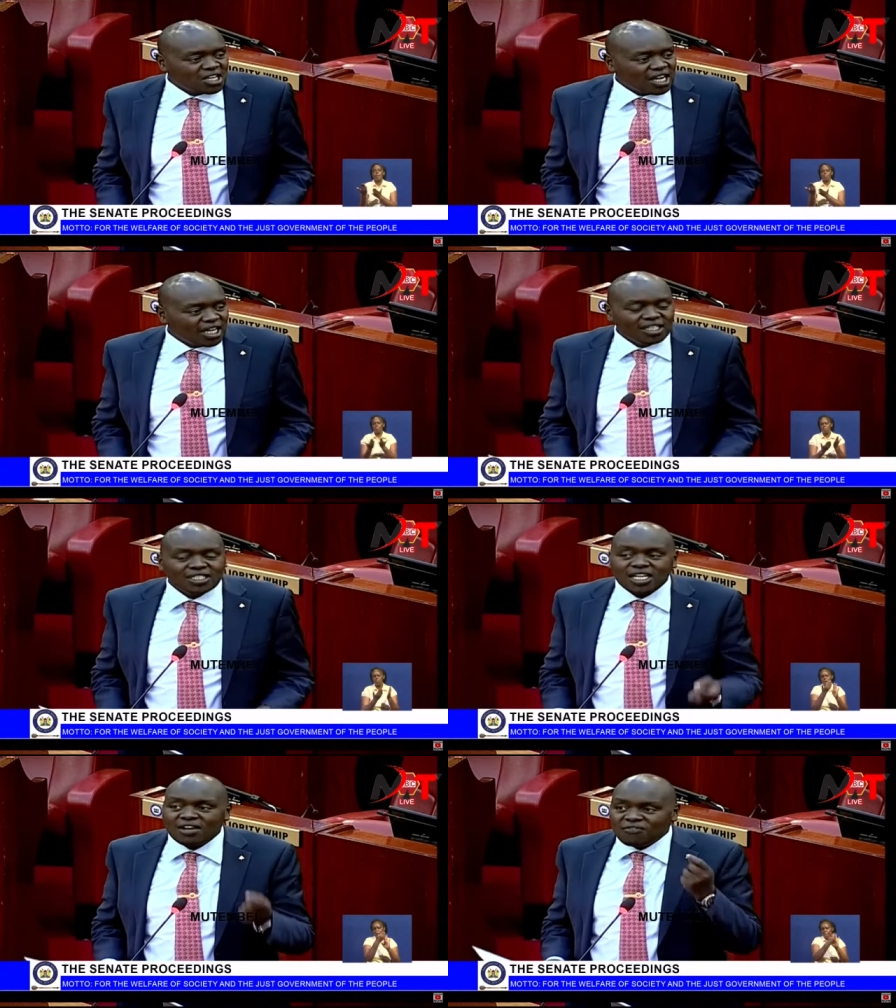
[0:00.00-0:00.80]
Speaker, it
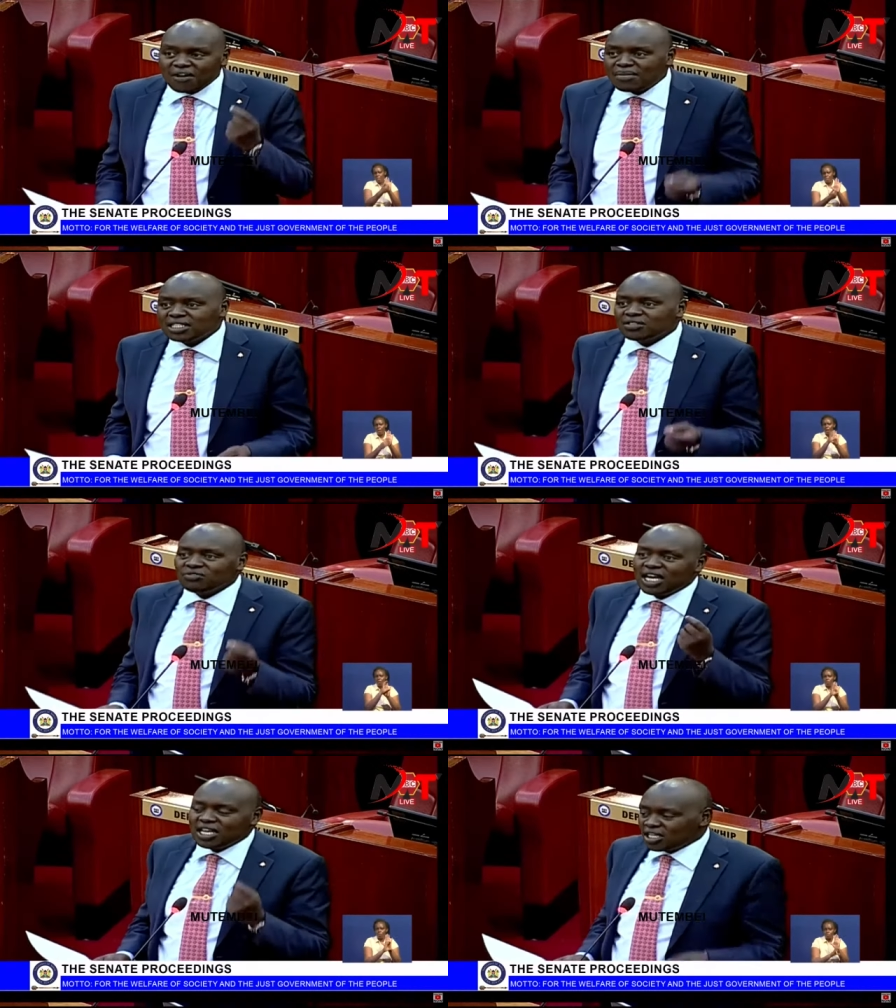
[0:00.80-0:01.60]
is an
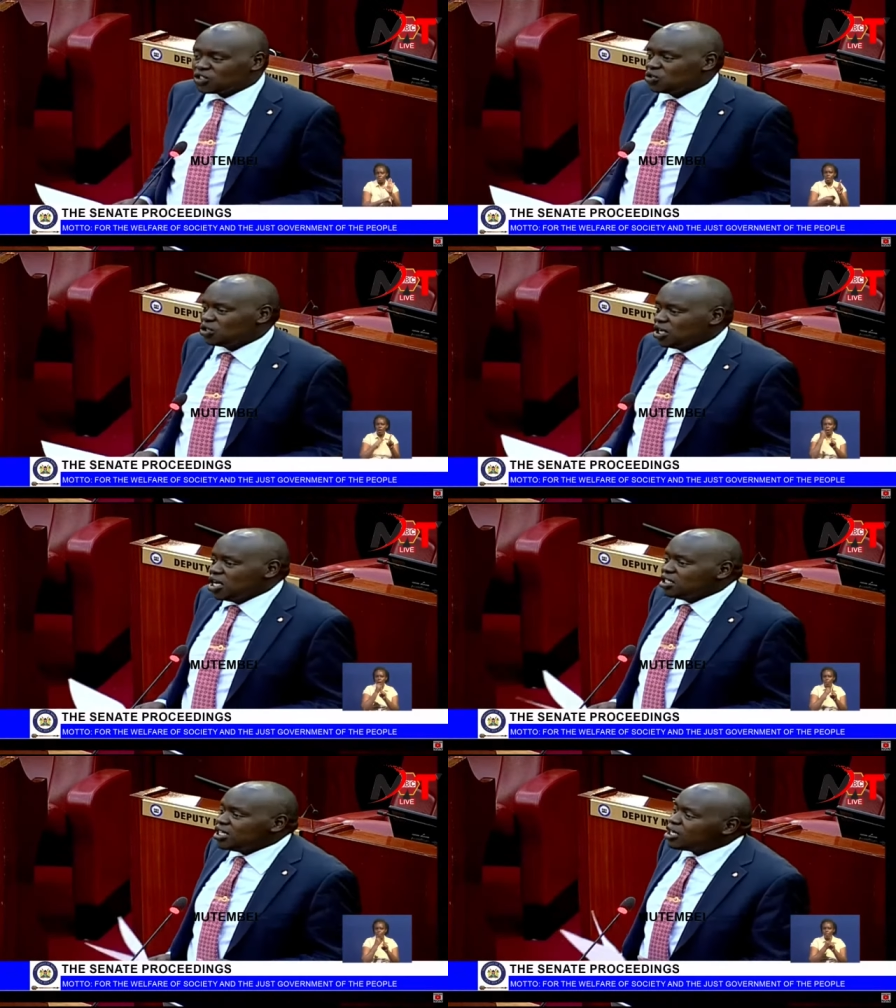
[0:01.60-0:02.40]
affirmative direction
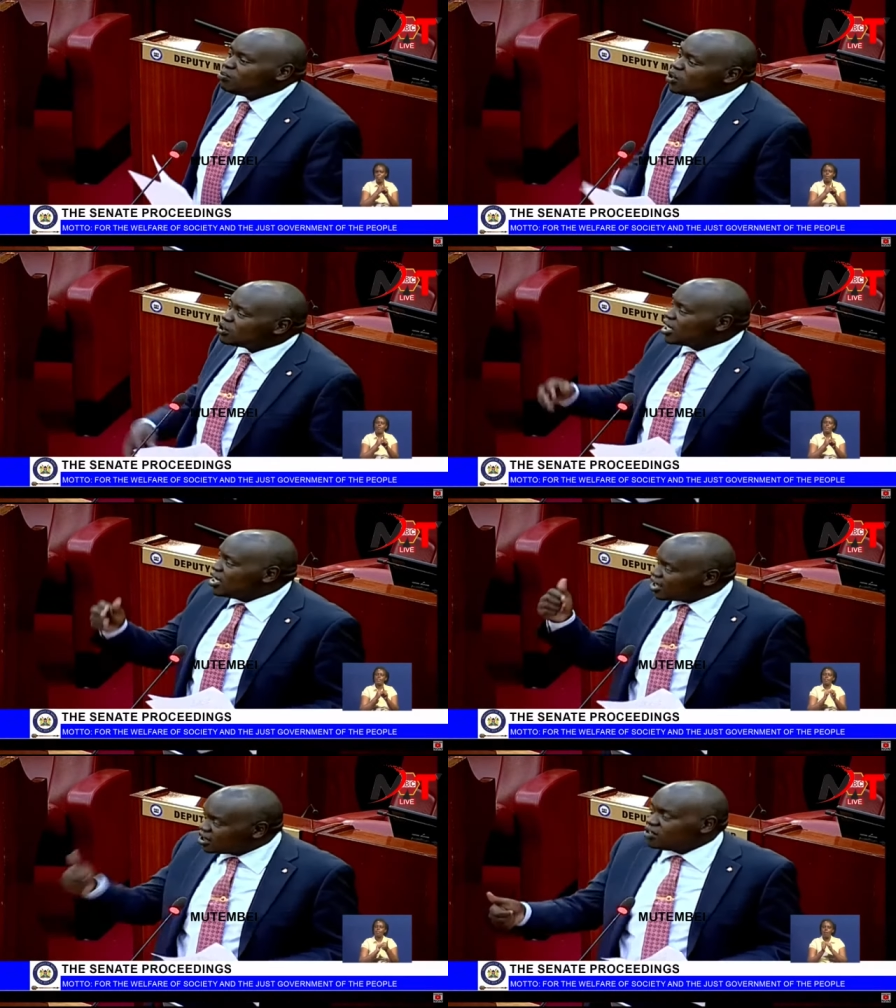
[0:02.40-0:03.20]
that both
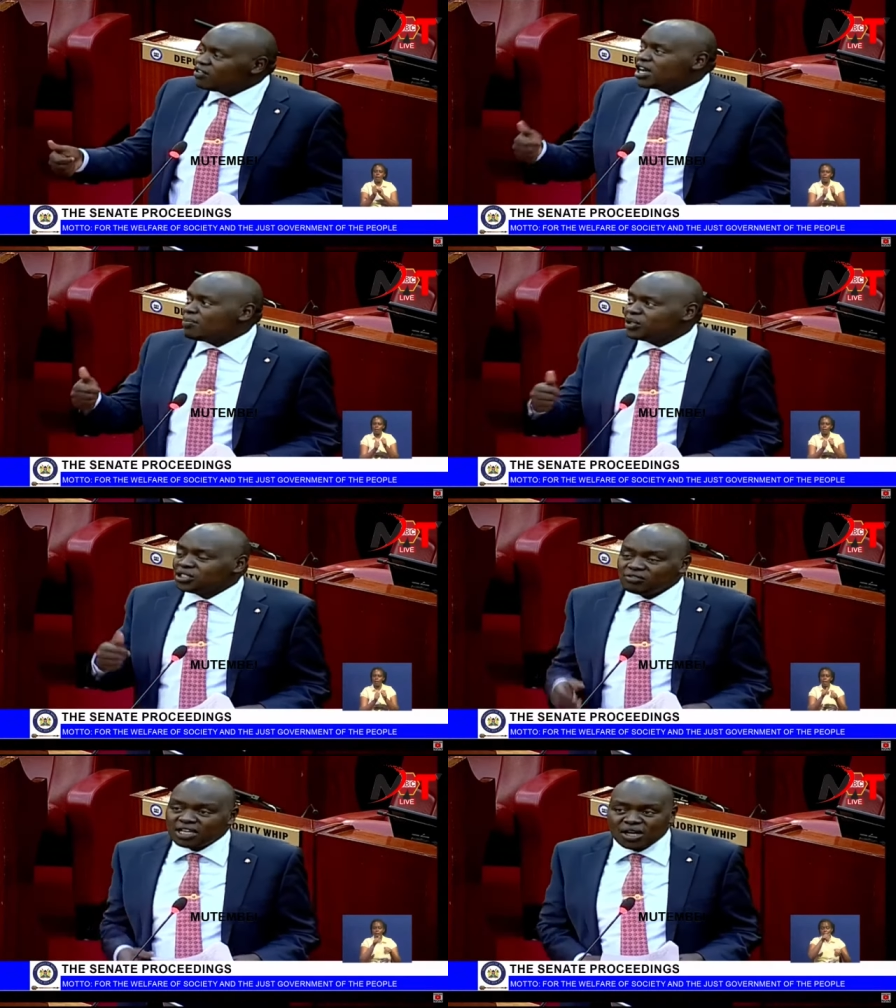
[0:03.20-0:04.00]
elective and
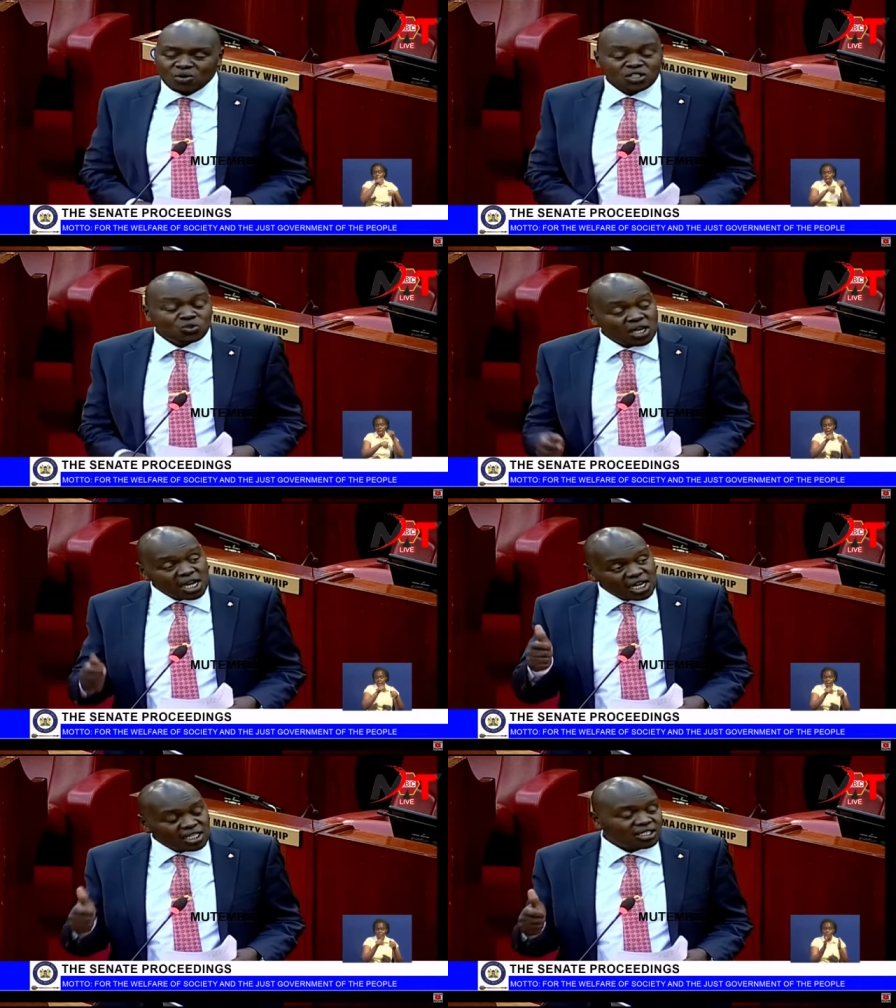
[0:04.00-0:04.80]
appointive, and I want to
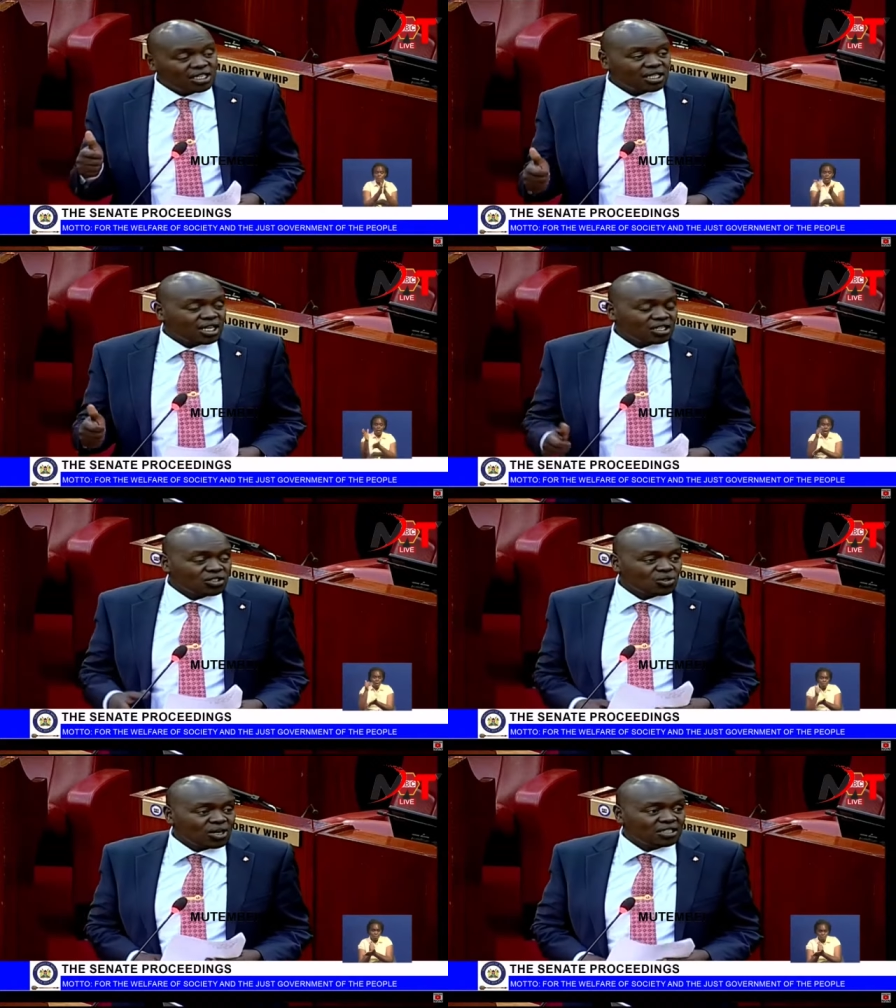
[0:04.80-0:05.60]
encourage Senator
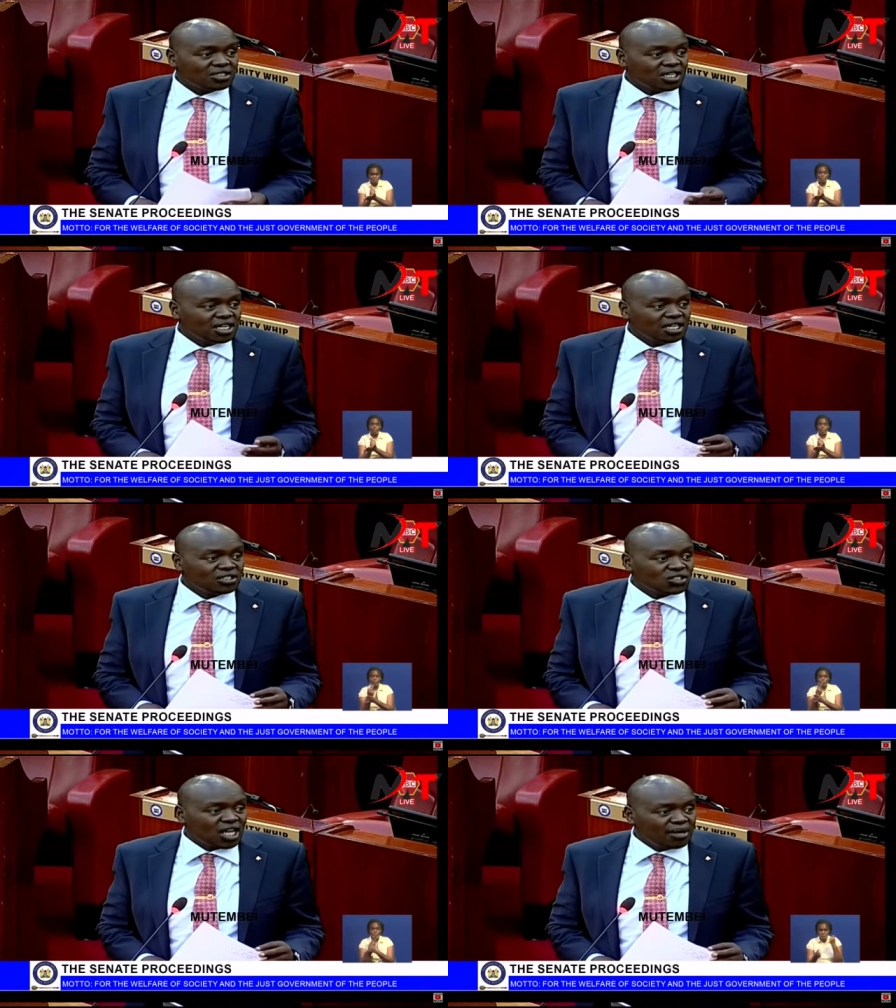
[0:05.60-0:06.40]
Crystal Asigan
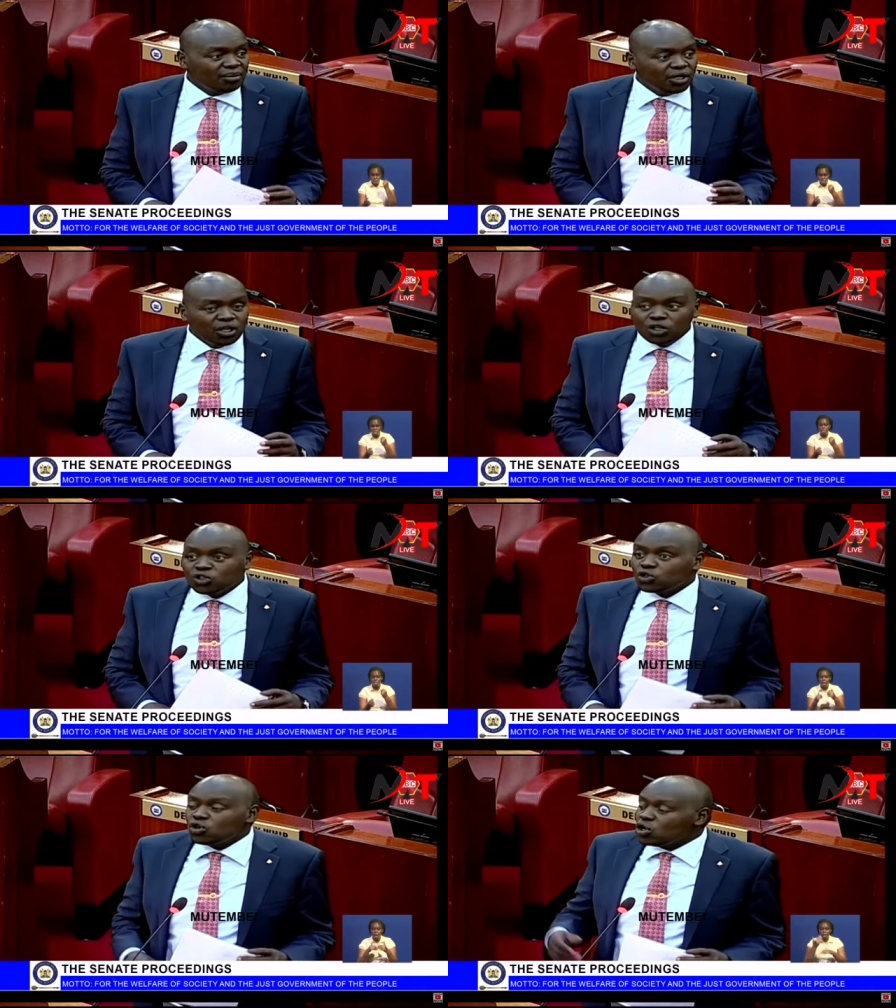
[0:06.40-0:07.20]
next time,
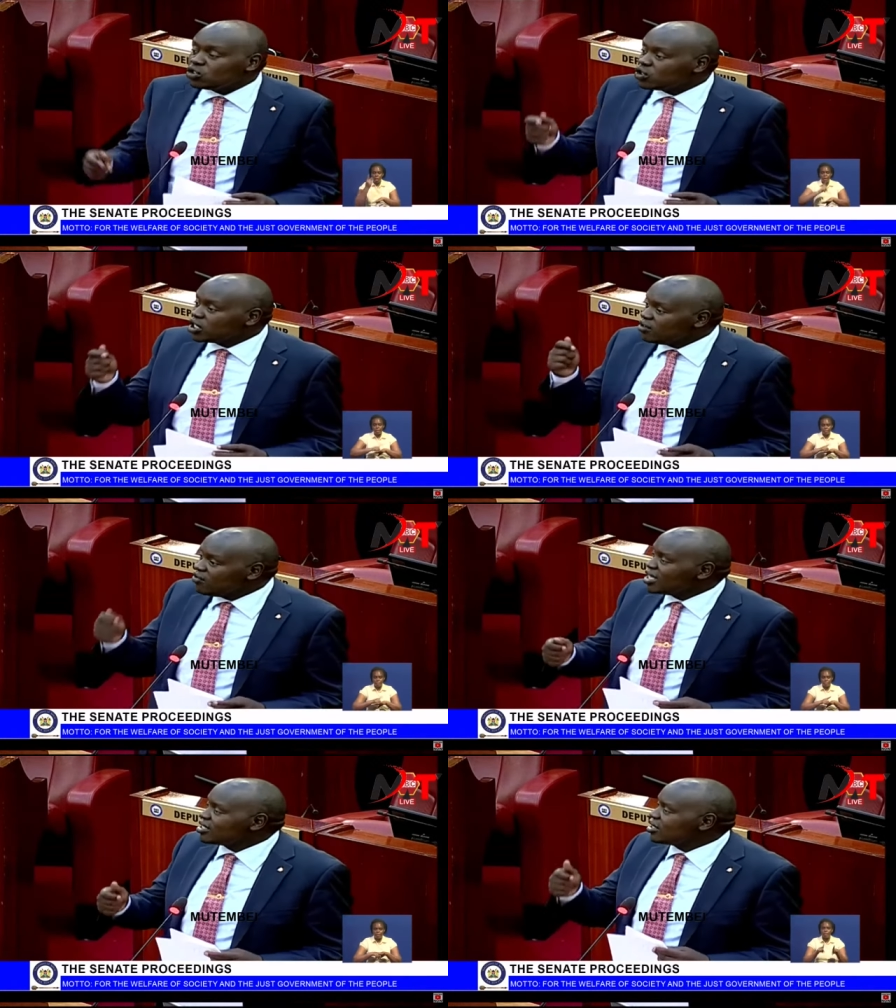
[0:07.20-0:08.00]
should also
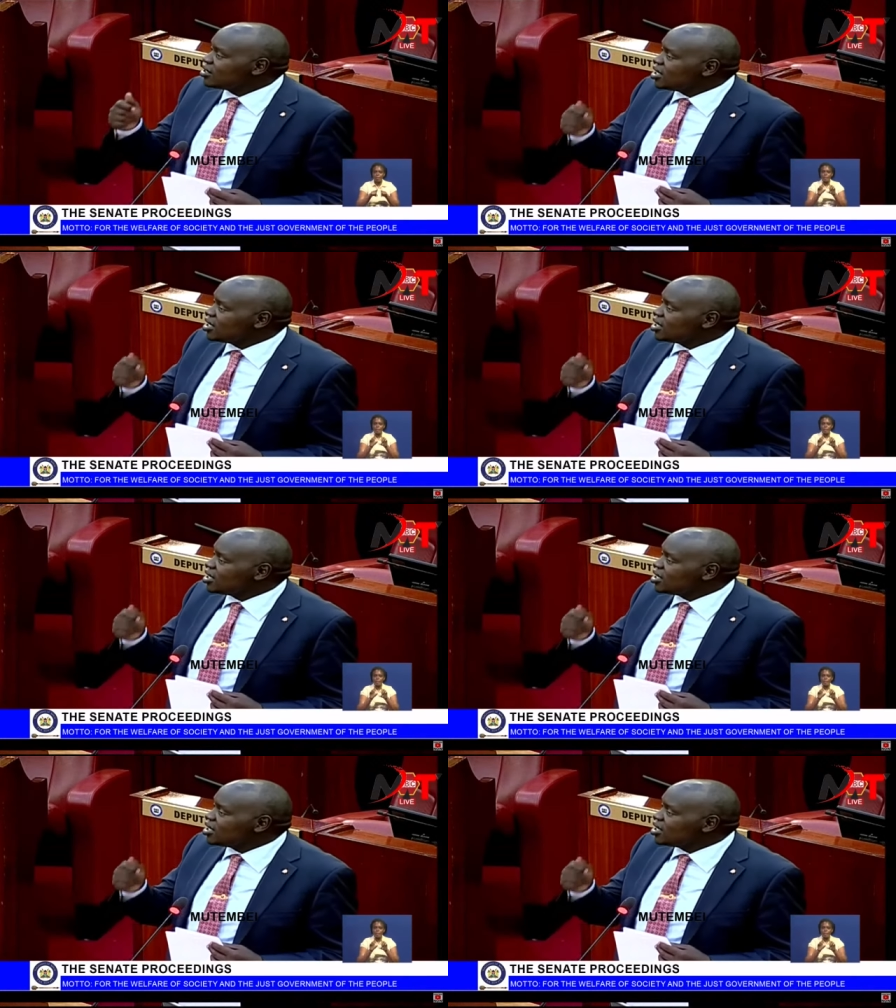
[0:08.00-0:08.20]
give us a